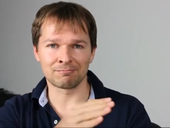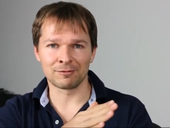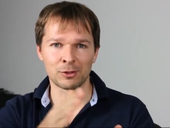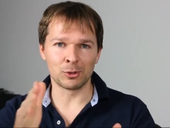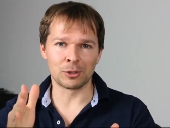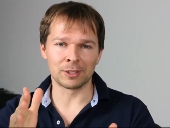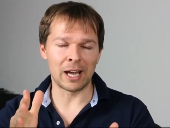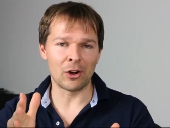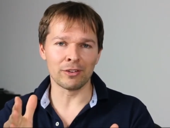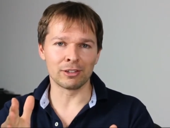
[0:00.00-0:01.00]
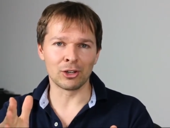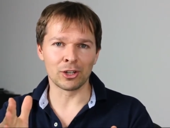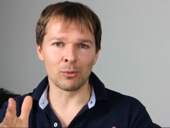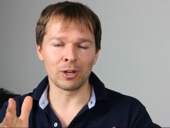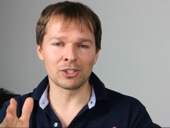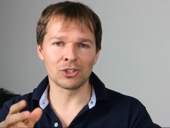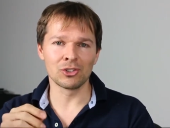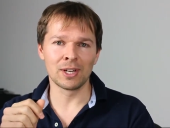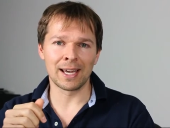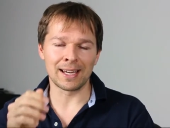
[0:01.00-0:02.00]
for however long you want to,
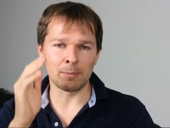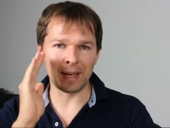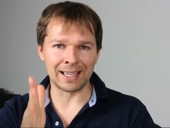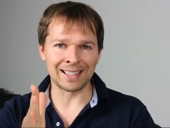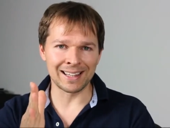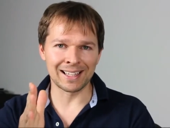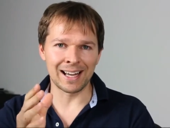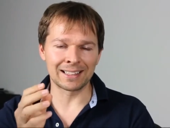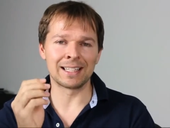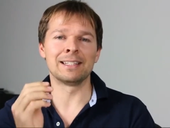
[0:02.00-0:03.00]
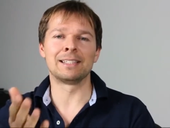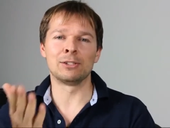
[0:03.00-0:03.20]
and you make another cut and,